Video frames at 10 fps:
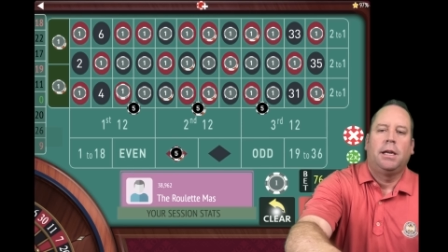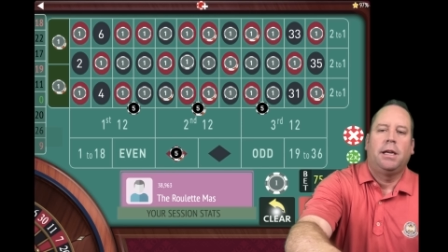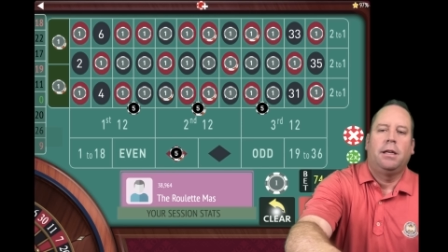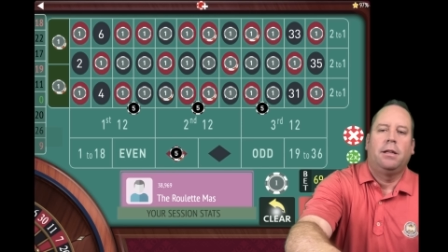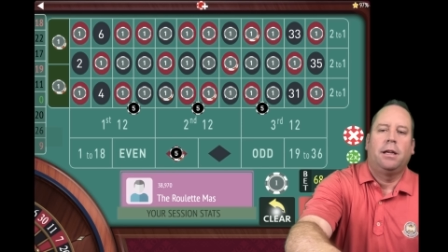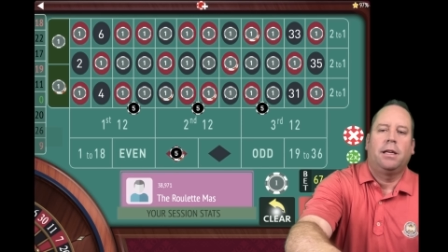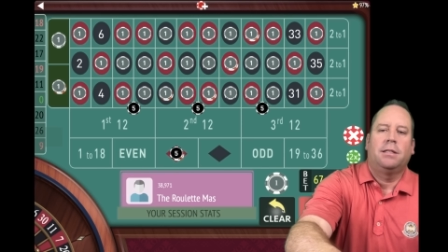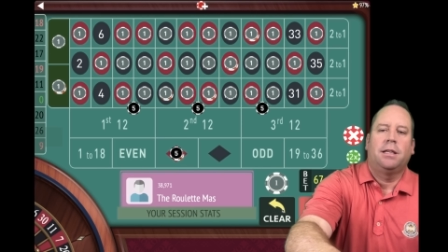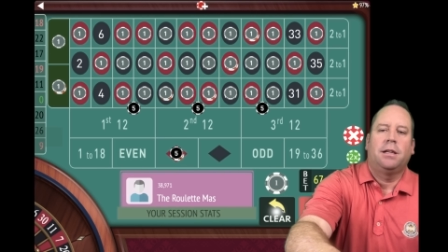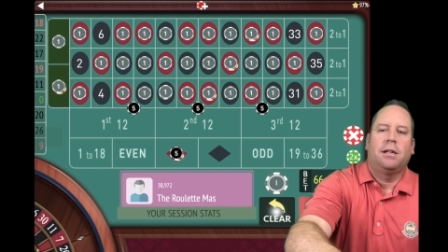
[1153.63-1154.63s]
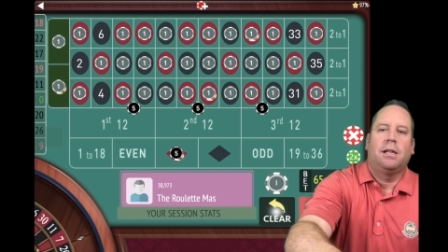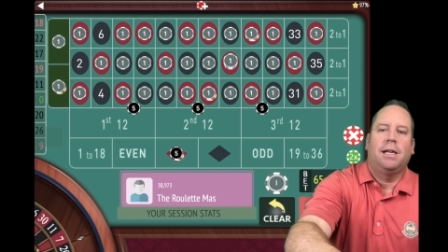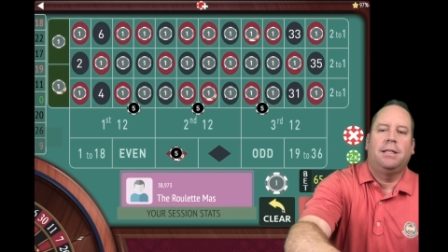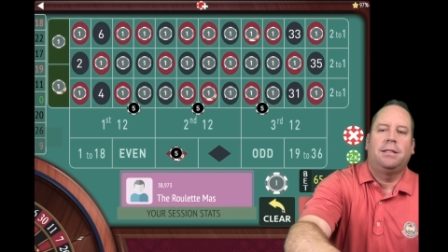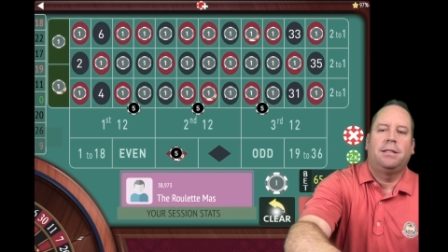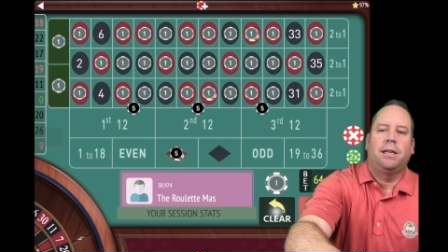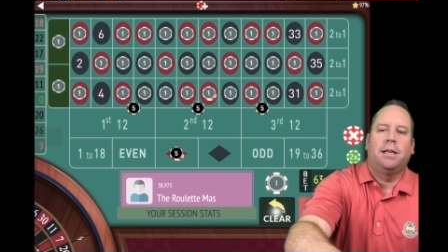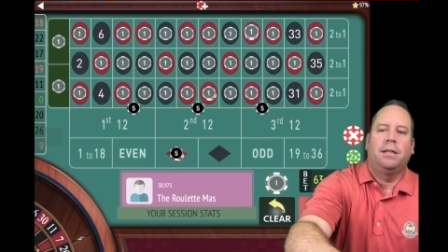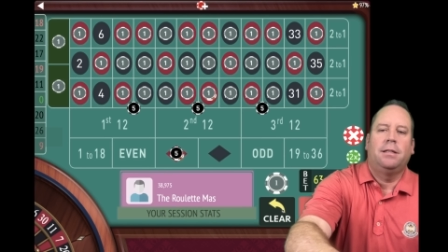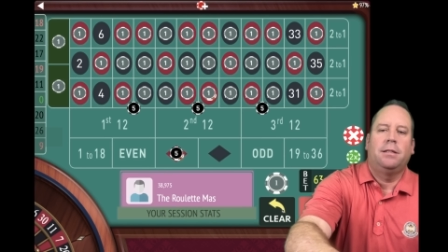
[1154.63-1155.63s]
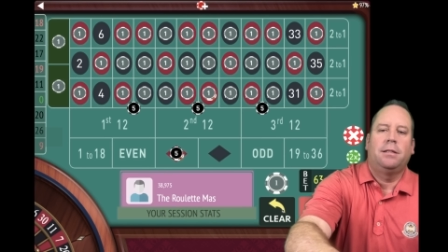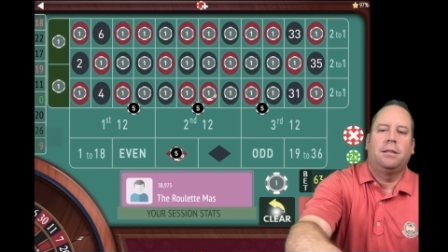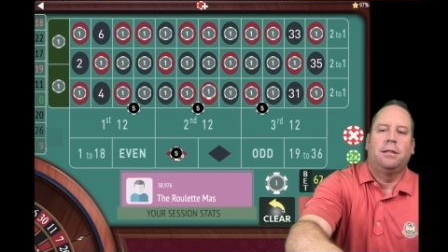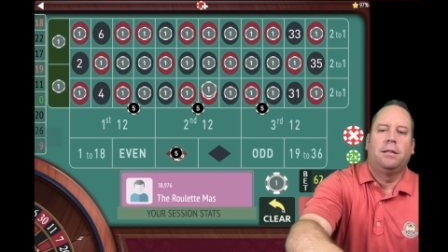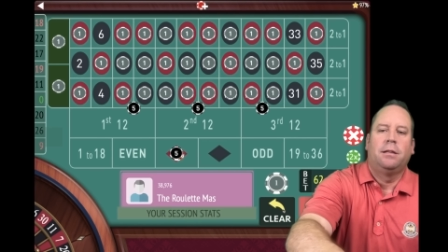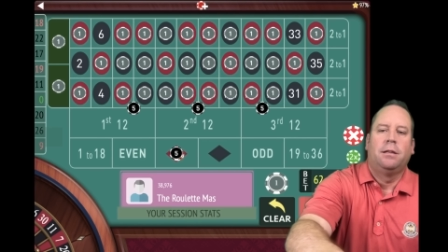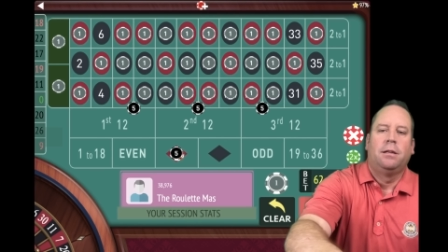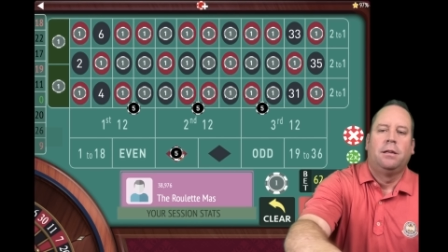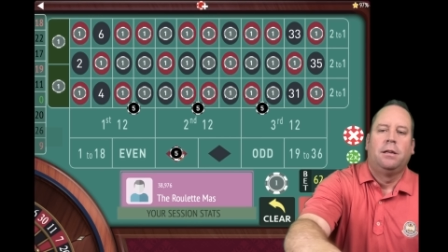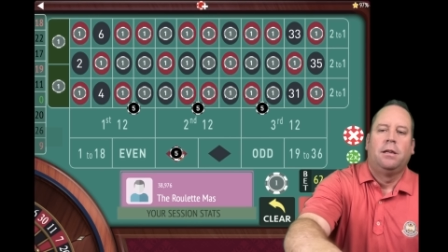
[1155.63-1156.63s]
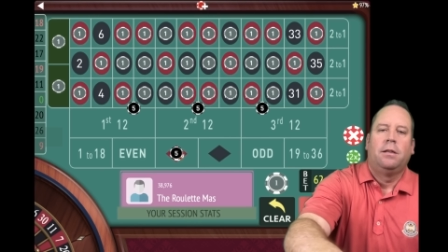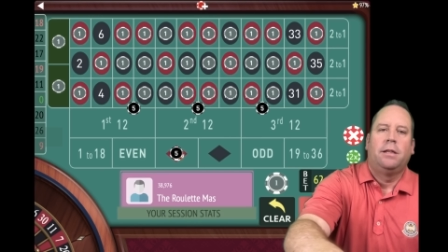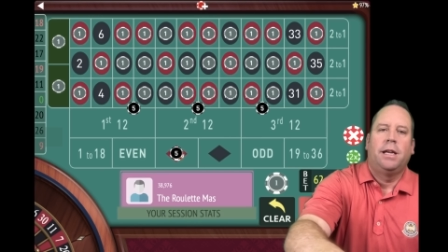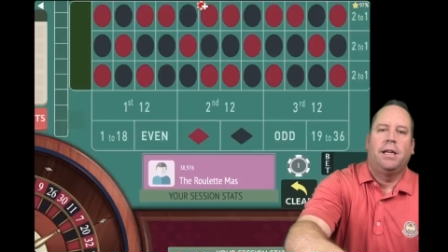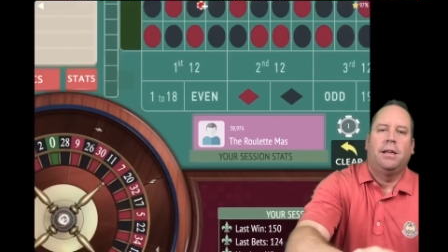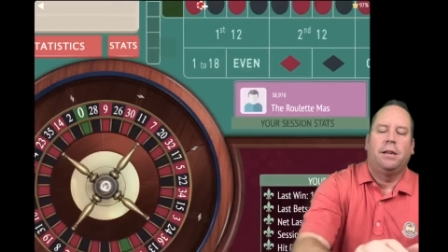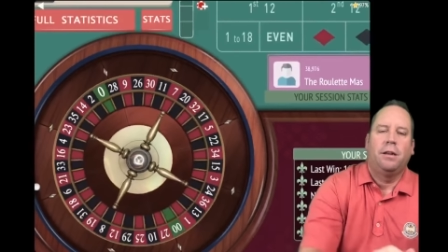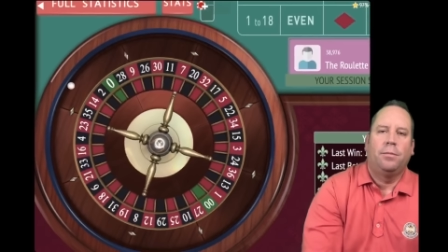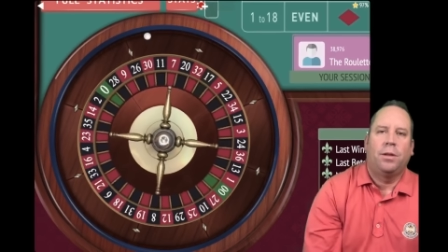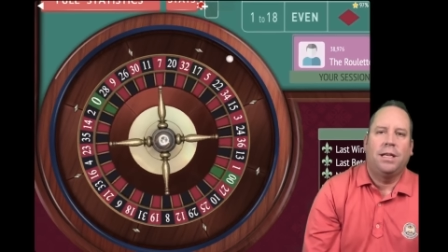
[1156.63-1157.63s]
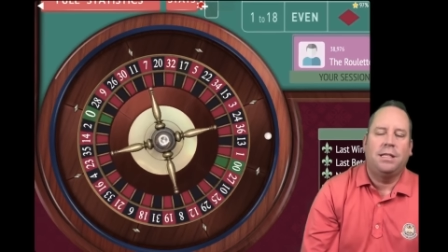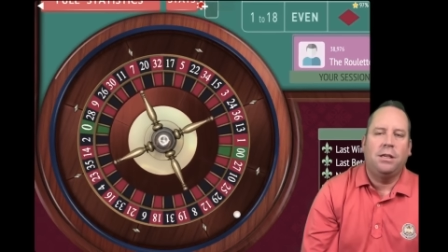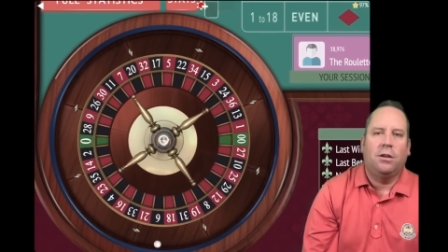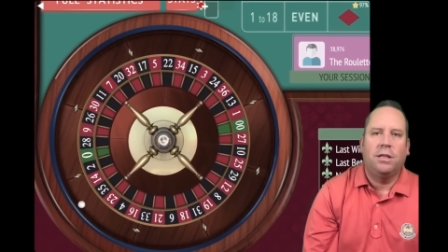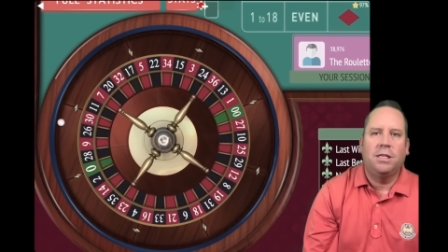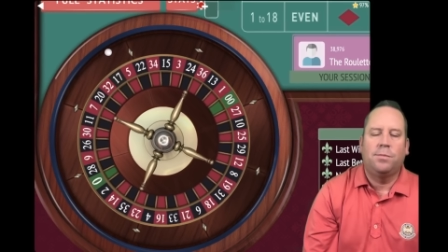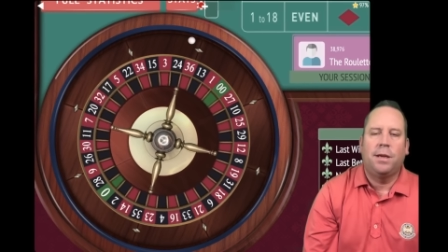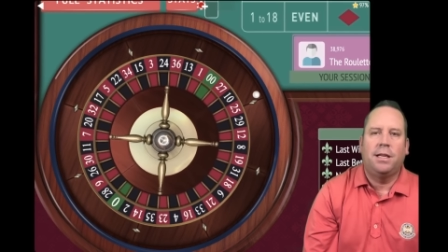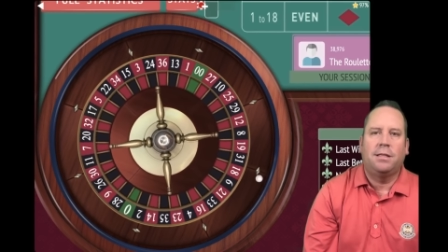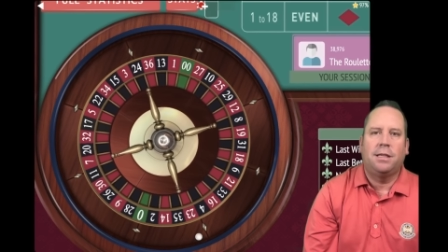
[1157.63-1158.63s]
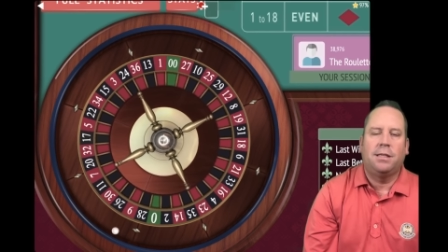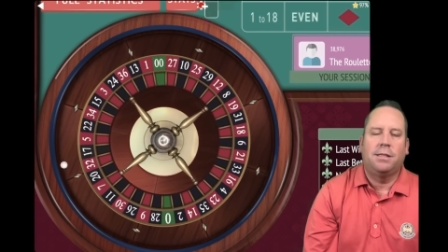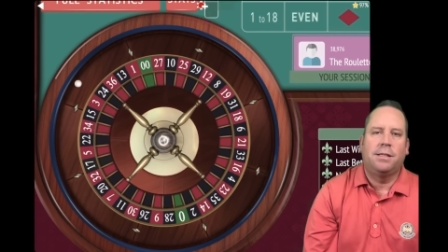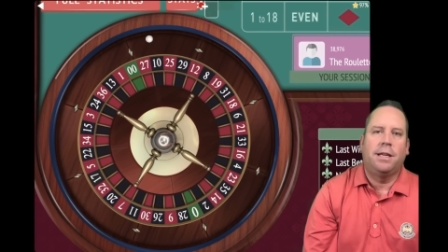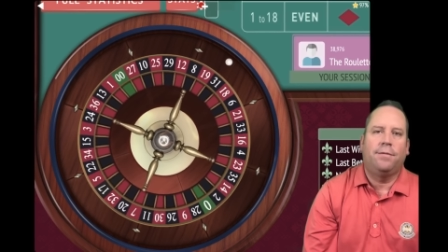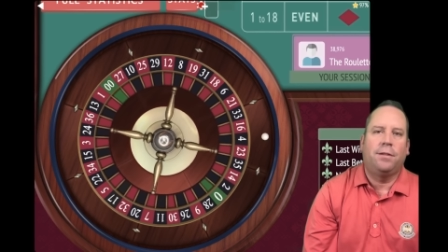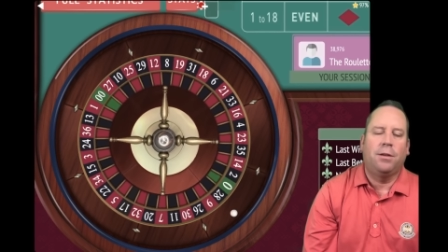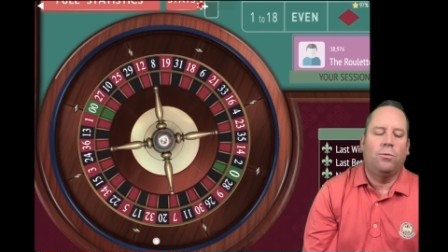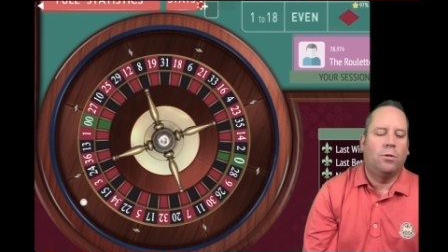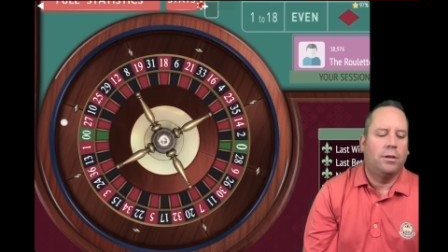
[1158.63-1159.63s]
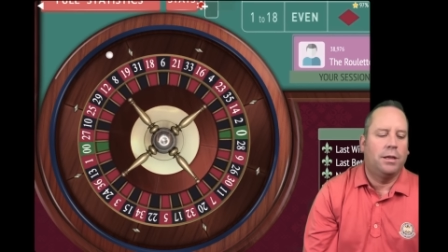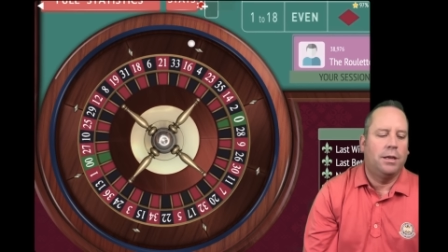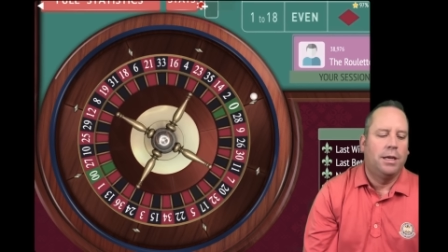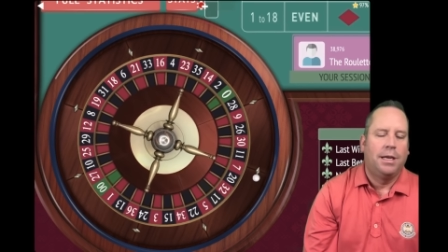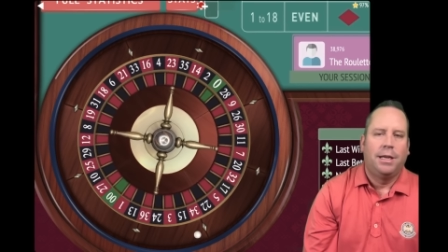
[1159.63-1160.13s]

And like I said, Clyde says that no placing all these bets is definitely worth it.